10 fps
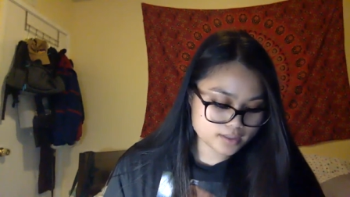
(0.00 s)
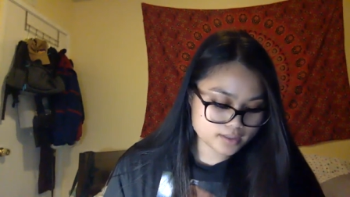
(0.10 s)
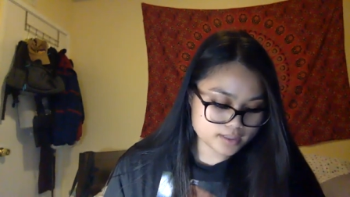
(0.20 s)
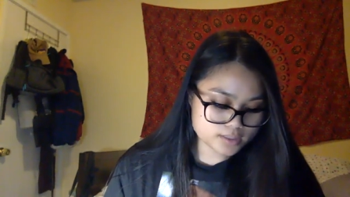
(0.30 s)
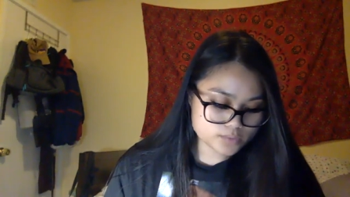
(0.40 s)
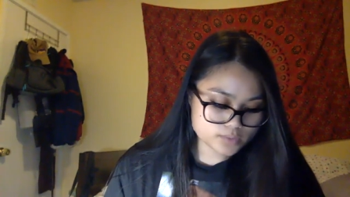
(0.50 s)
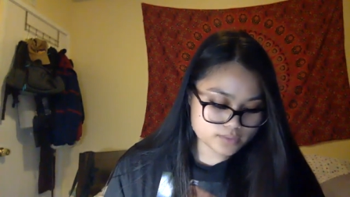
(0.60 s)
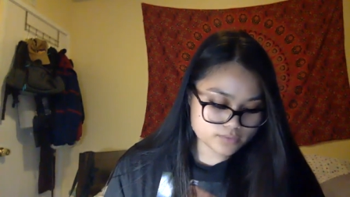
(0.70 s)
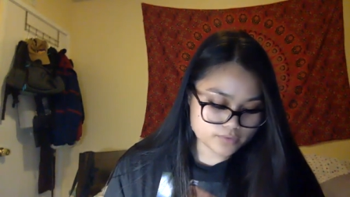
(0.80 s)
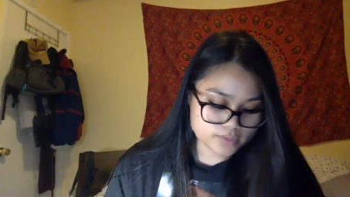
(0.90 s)
This was the
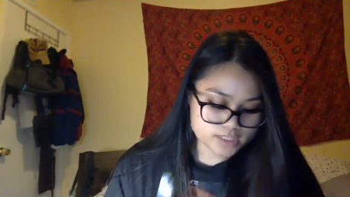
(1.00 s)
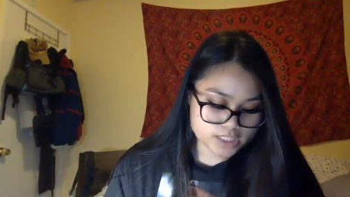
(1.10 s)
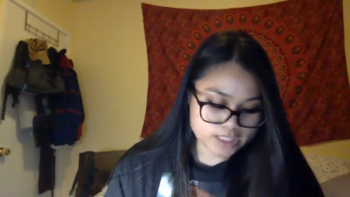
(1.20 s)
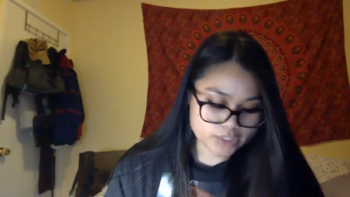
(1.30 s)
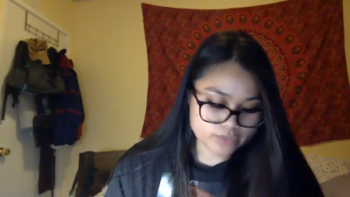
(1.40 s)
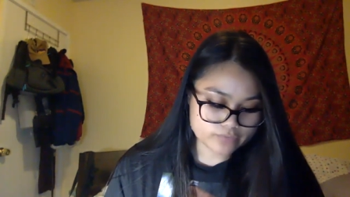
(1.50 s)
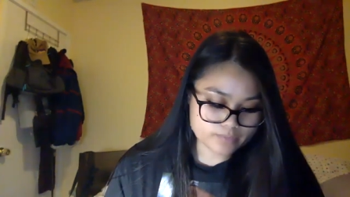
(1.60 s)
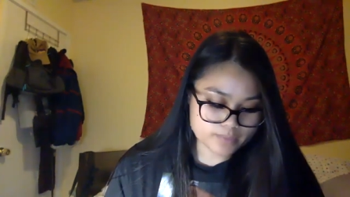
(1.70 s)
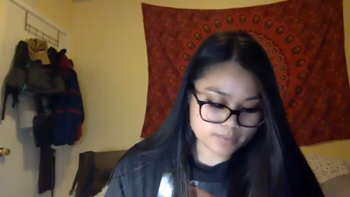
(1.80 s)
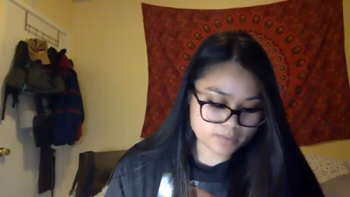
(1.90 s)
first she'd heard from
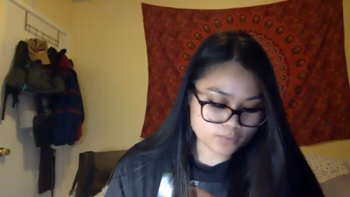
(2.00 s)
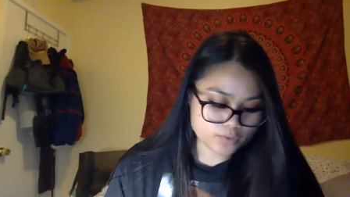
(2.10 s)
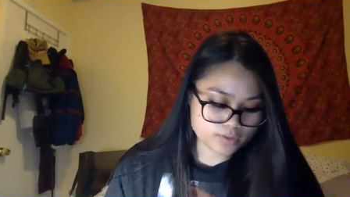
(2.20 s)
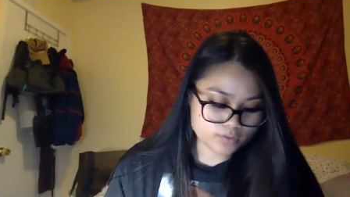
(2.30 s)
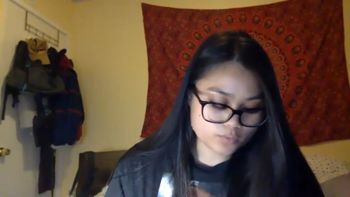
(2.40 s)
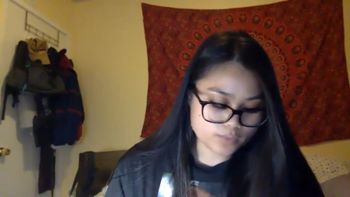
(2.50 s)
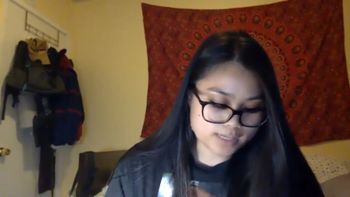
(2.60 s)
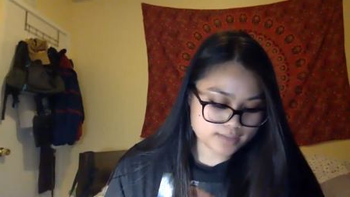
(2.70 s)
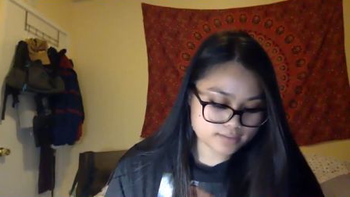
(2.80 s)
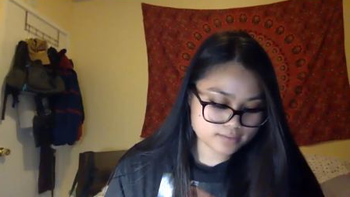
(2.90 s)
him in more than a
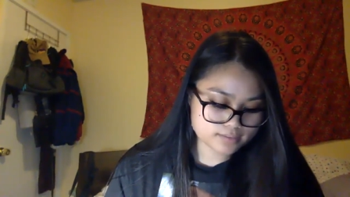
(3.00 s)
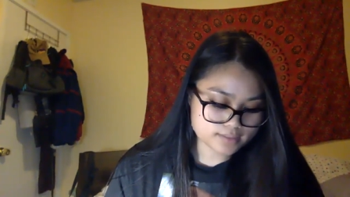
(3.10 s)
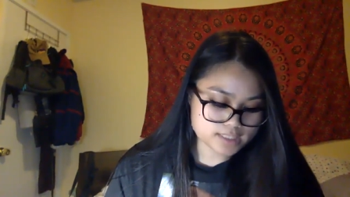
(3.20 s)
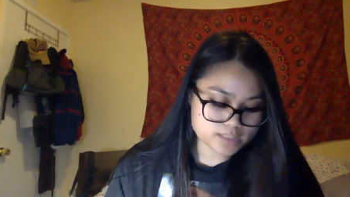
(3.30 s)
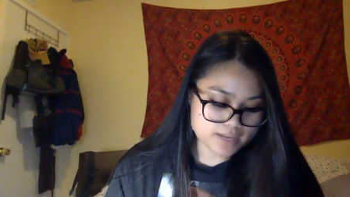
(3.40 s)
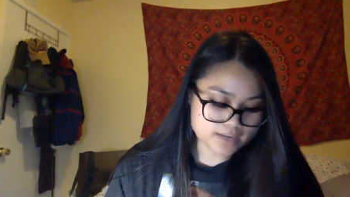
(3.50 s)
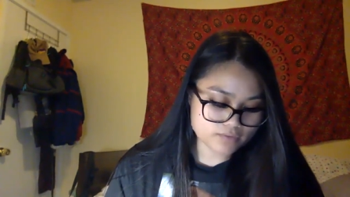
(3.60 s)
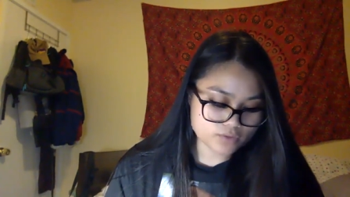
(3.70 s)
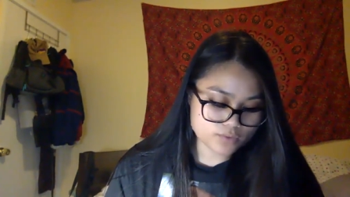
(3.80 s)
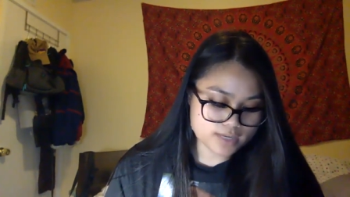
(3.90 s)
week, in spite of the
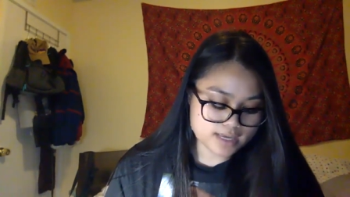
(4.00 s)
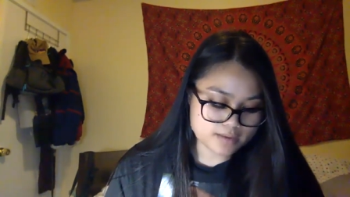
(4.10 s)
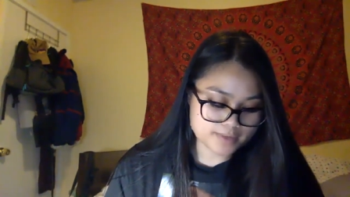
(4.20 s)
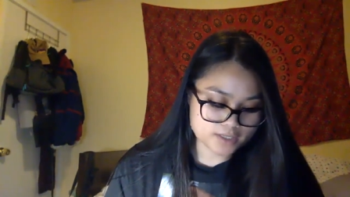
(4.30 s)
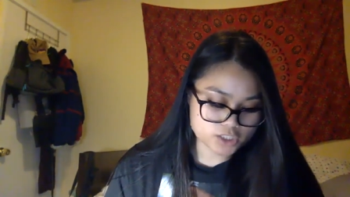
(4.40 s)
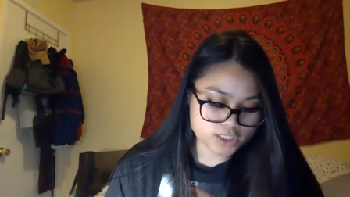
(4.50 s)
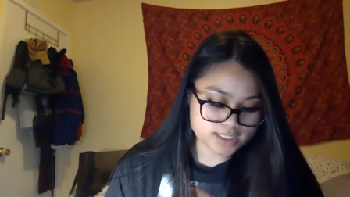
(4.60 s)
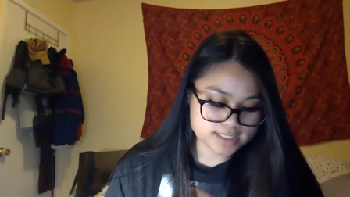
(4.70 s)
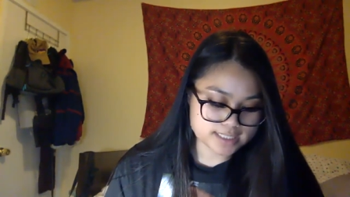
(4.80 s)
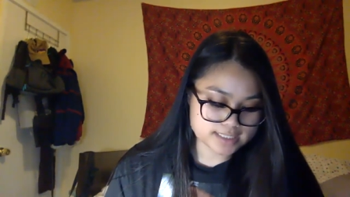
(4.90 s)
three emails she'd
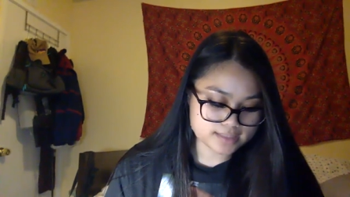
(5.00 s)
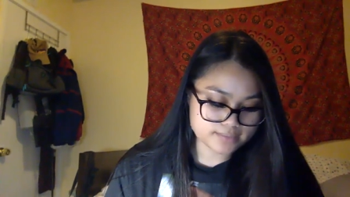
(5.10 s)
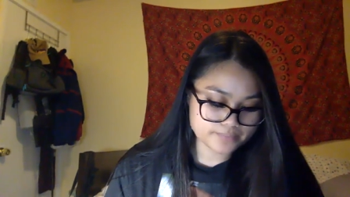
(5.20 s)
sent